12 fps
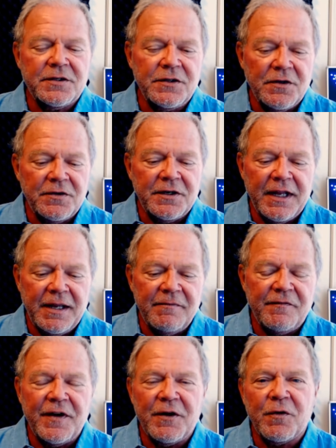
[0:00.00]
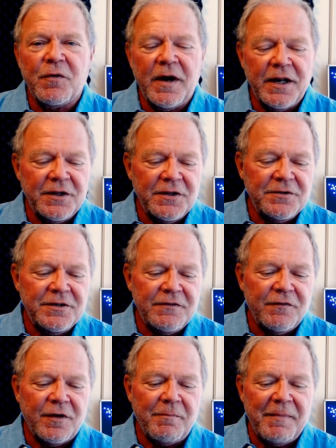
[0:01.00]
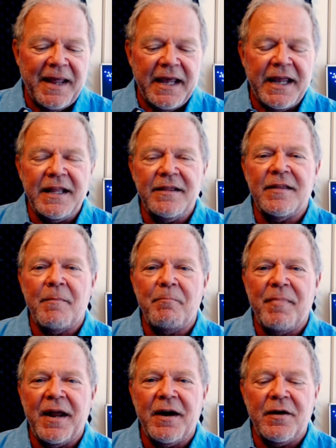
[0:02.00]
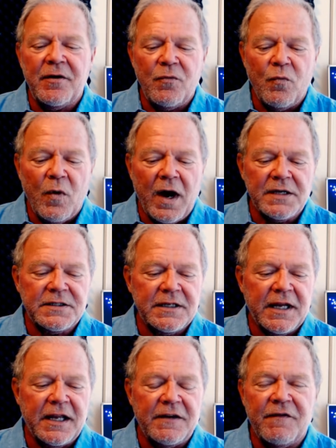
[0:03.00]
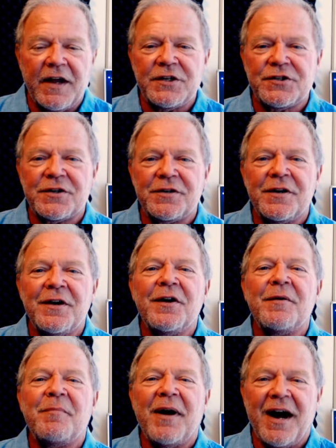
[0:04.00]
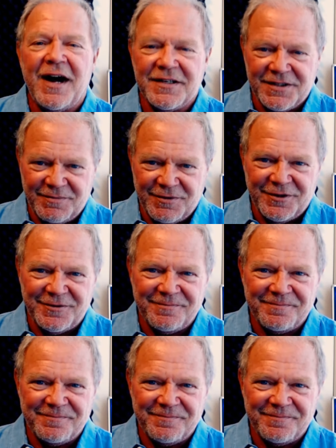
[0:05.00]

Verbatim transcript: to Notre Dame Federal Credit Union for making the Bear Woznick adventure possible.